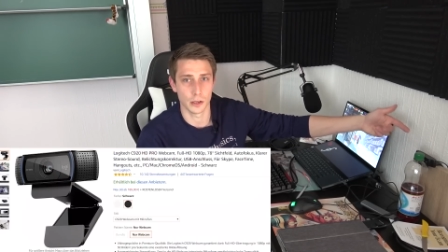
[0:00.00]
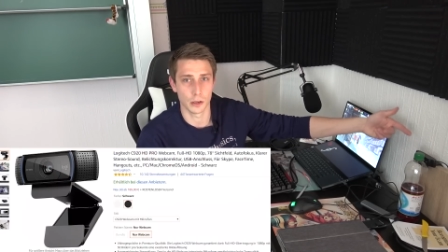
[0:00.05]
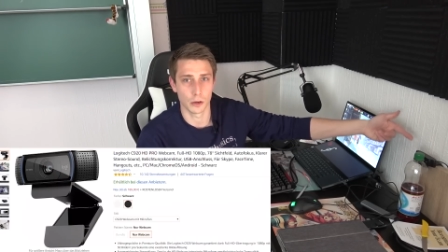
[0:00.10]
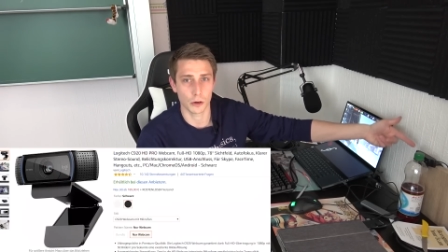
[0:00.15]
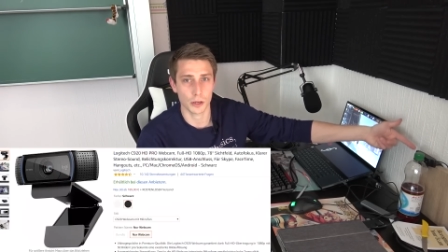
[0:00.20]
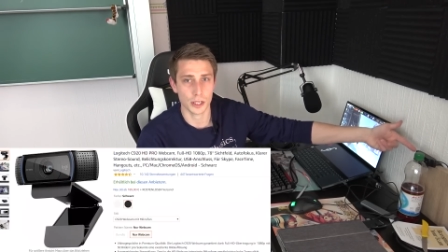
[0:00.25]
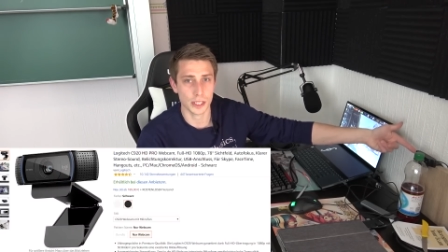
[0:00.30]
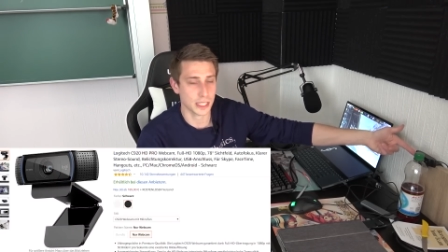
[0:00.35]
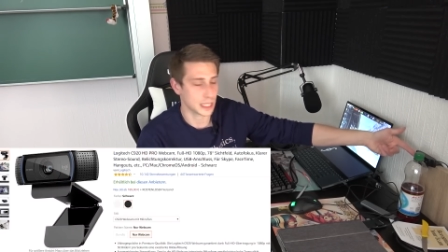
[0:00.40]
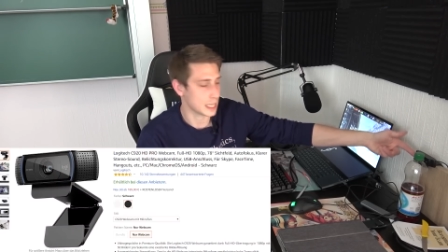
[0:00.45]

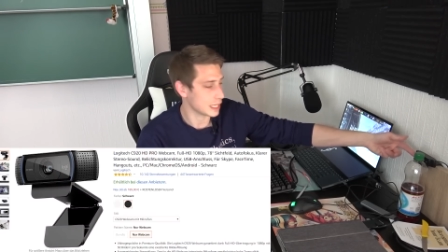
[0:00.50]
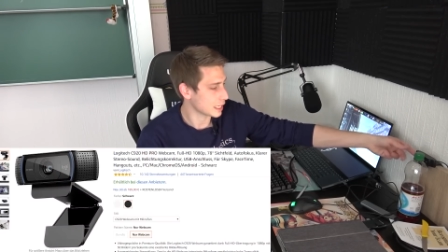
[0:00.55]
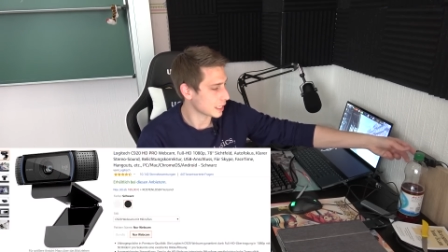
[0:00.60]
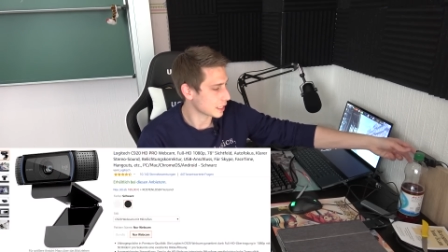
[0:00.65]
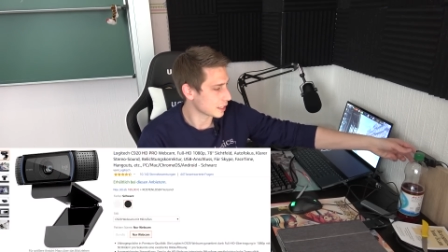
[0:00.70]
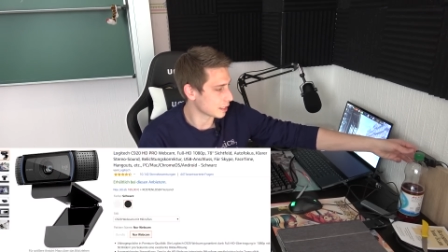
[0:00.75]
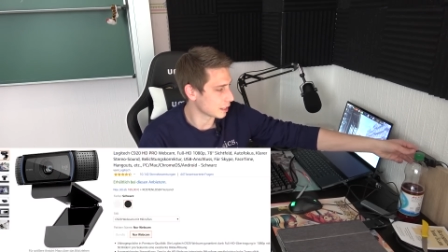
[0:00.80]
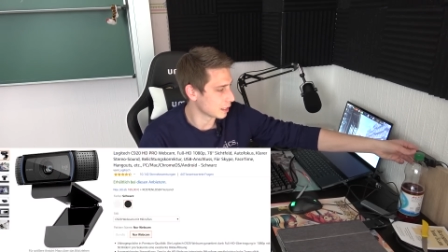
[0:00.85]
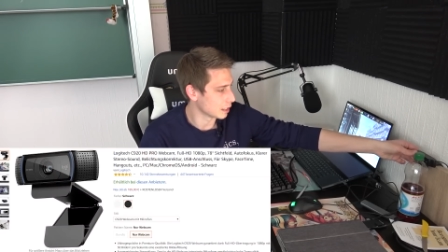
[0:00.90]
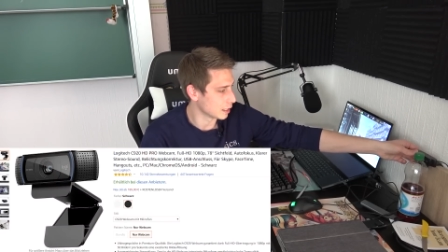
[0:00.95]

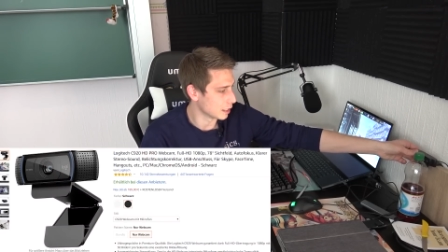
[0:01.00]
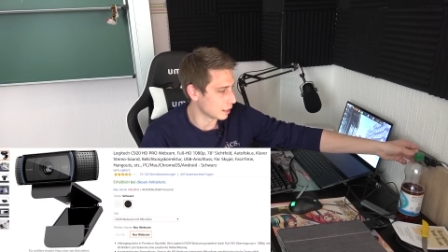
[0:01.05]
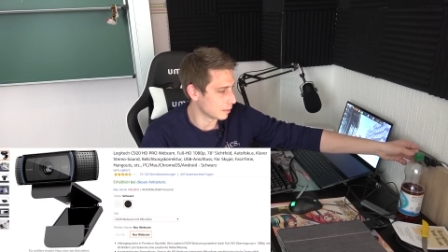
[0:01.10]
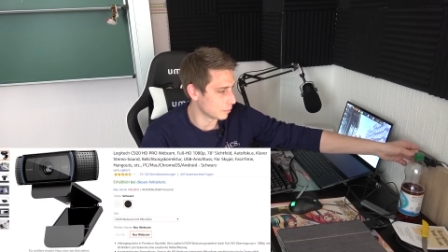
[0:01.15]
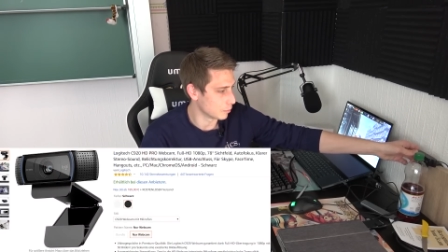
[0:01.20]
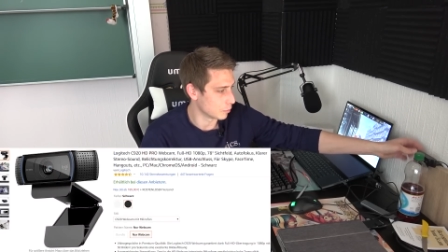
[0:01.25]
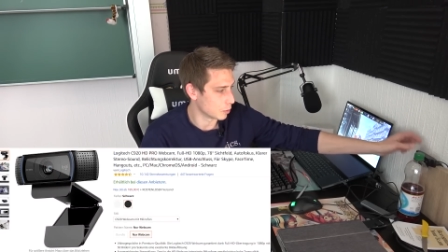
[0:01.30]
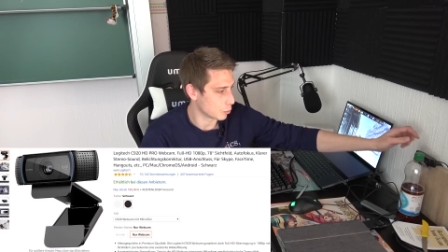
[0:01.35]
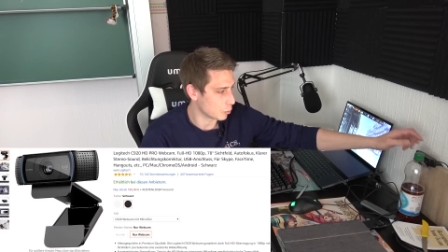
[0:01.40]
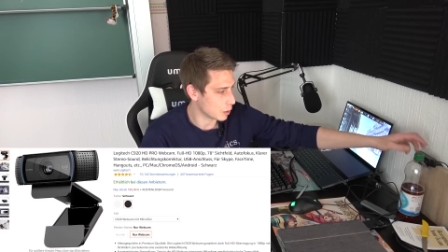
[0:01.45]
Logitech
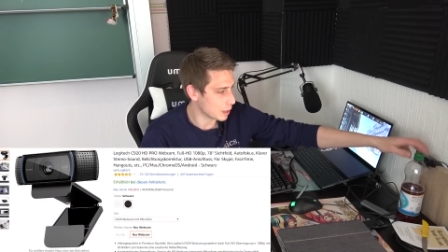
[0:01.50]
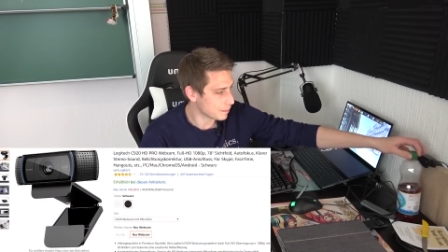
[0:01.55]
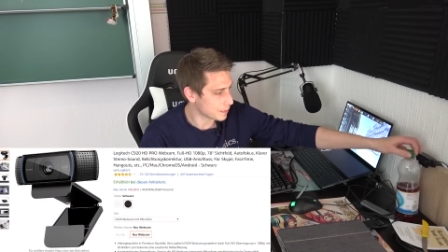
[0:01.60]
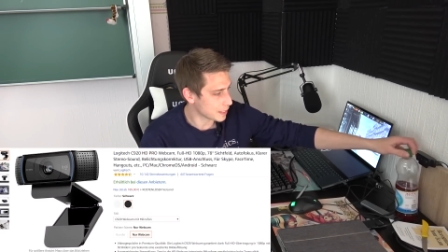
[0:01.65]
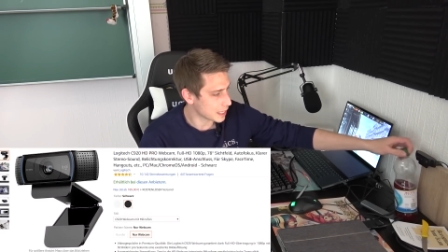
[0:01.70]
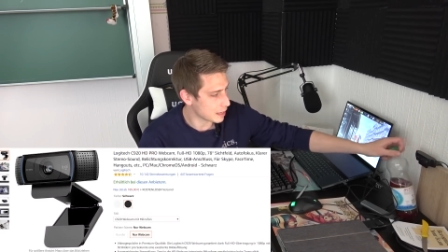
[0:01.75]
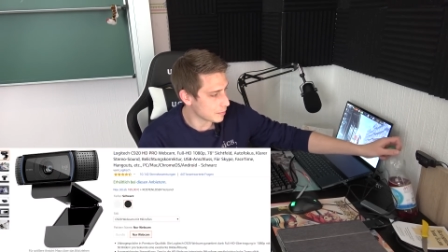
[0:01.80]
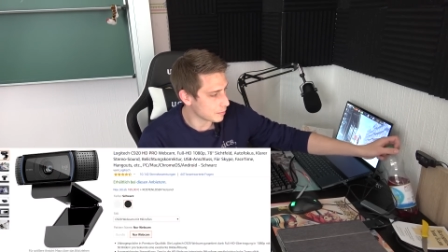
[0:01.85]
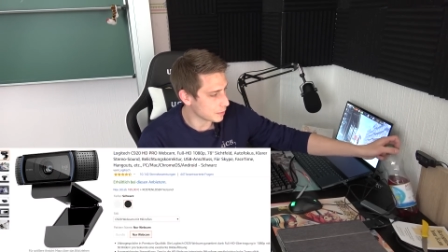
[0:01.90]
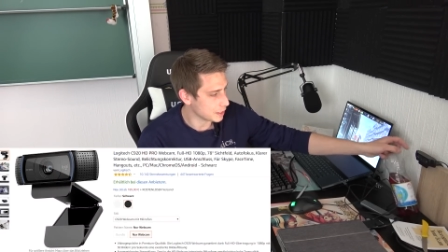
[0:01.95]

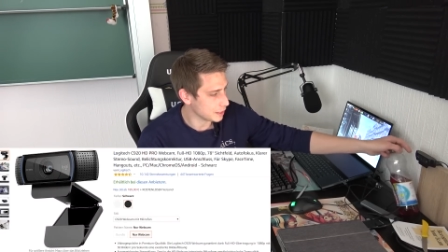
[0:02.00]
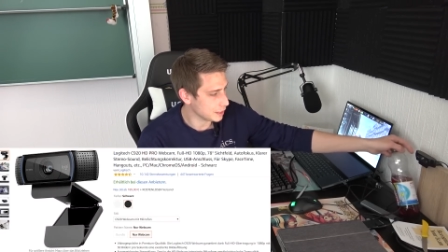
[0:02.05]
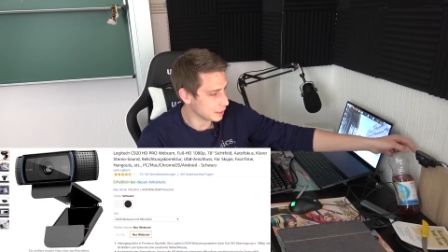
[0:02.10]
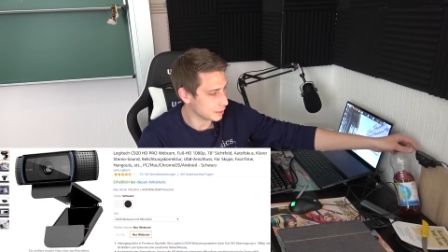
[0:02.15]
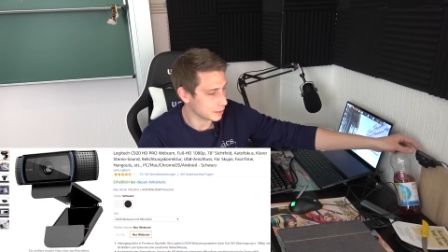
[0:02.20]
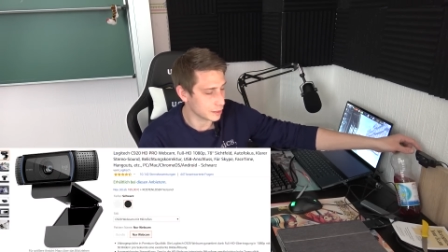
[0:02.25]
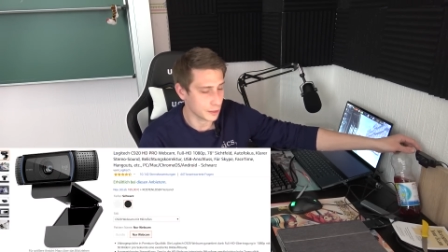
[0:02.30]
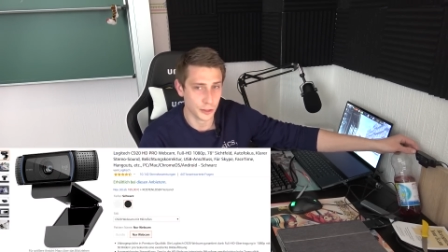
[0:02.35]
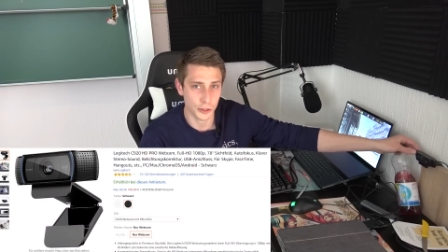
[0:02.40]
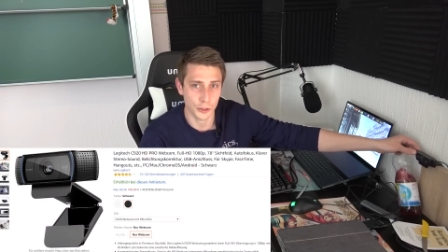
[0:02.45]
webcam
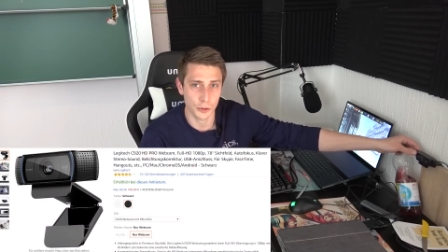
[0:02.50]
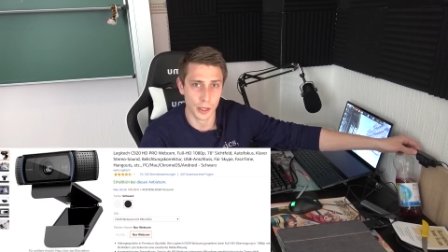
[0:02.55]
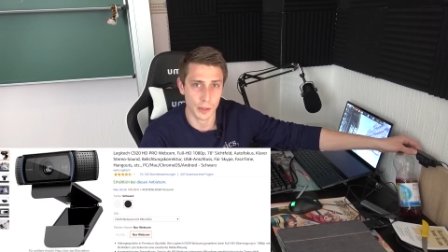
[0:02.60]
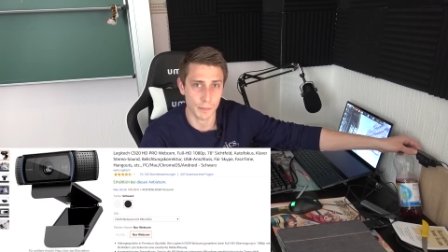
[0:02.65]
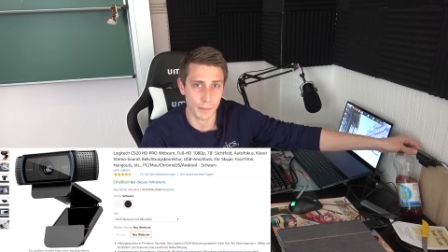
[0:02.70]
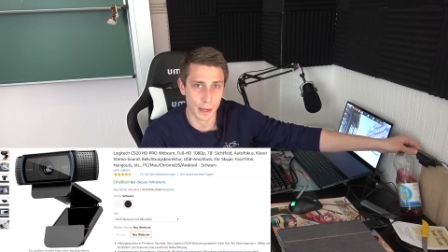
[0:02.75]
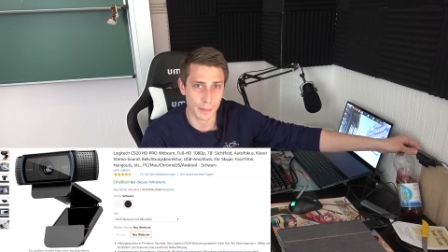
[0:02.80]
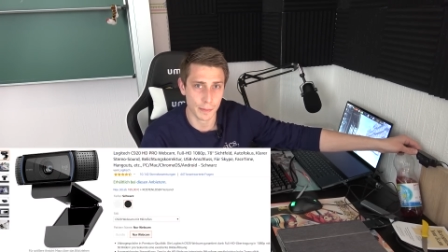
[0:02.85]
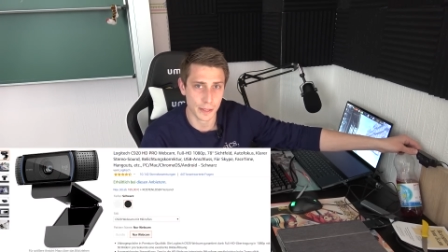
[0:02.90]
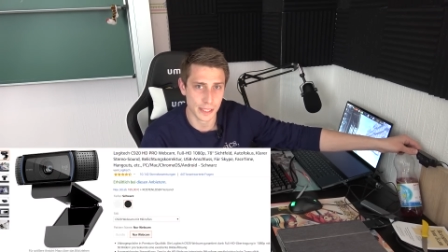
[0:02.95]
here. You
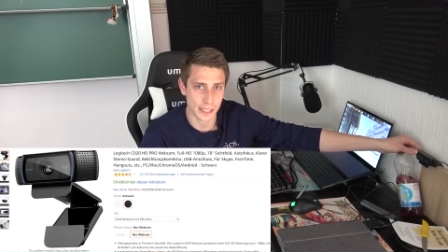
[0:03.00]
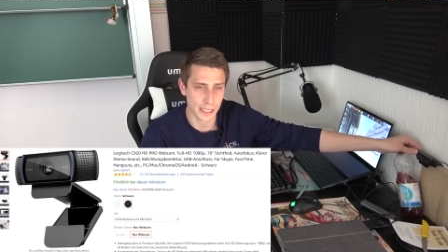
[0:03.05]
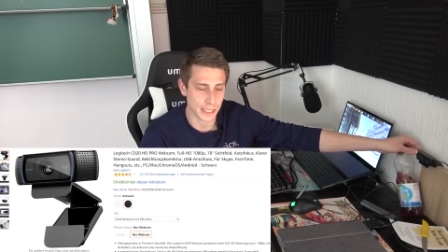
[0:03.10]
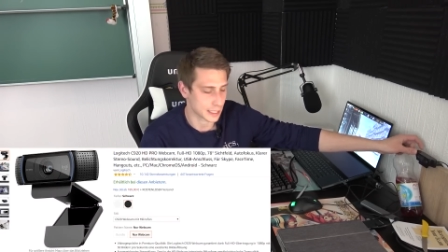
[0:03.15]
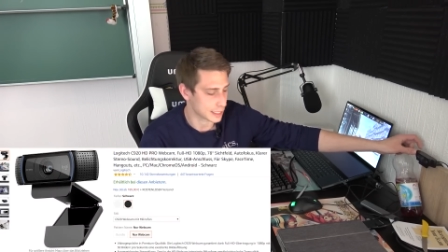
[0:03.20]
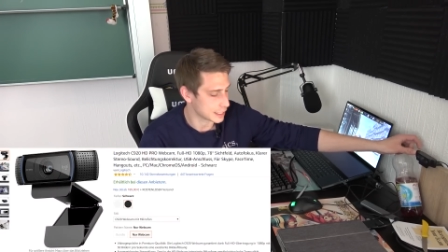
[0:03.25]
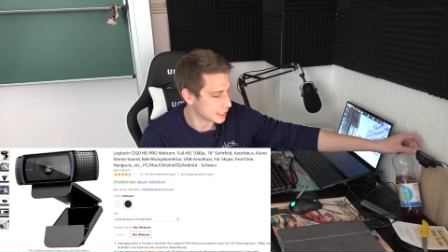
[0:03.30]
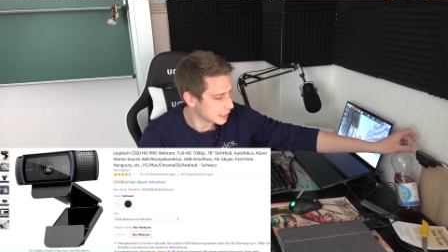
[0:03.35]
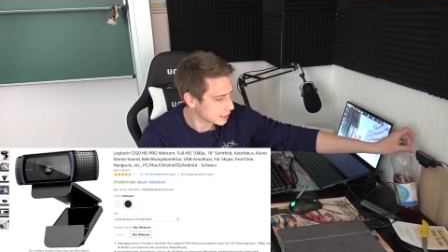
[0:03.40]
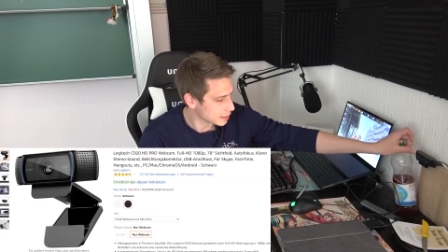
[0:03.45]
can maybe
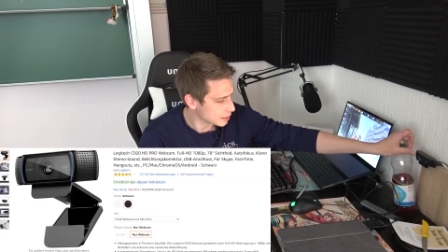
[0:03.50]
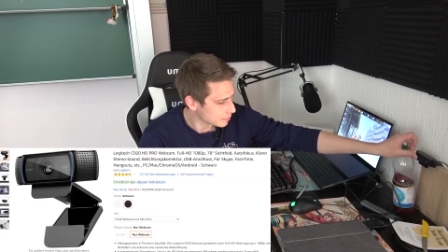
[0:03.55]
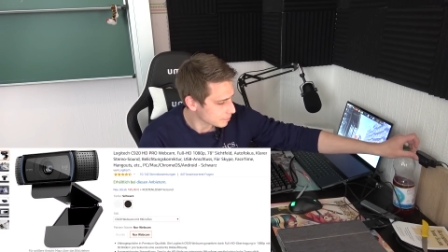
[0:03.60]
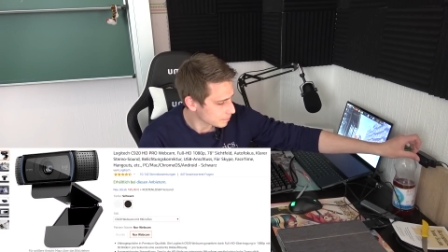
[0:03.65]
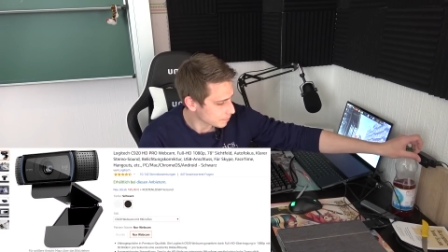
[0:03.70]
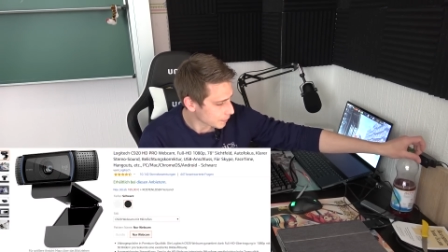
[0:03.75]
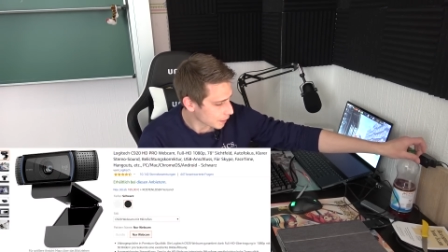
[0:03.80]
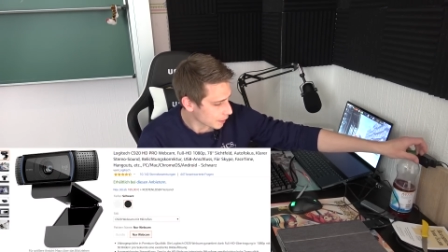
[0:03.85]
see it here.